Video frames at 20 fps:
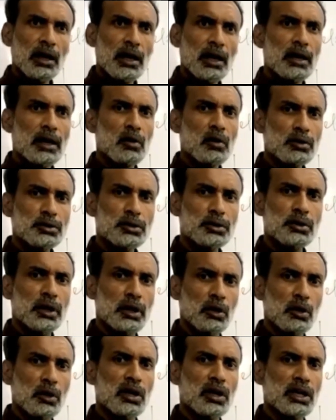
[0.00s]
And also
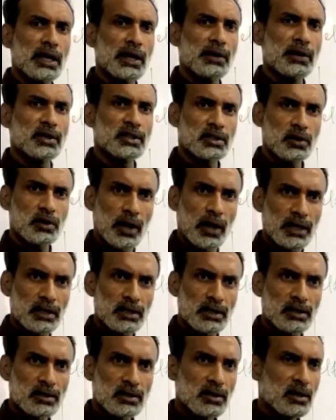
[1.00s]
regularly arranged, right?
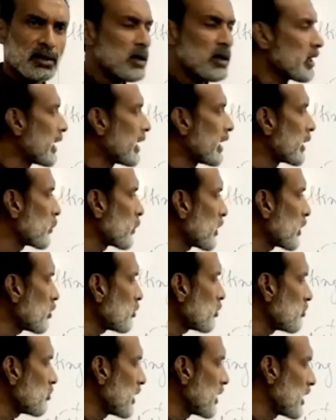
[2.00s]
And when
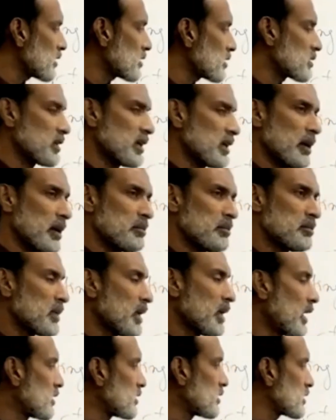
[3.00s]
you melt them
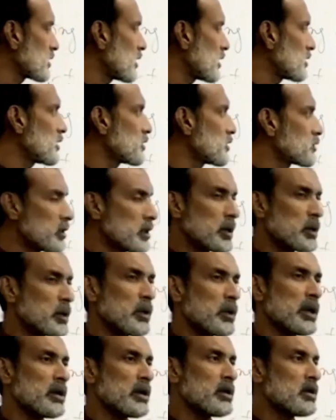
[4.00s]
and turn into
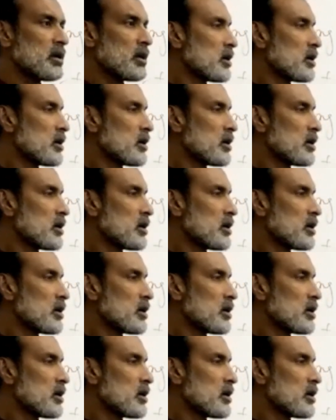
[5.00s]
liquid,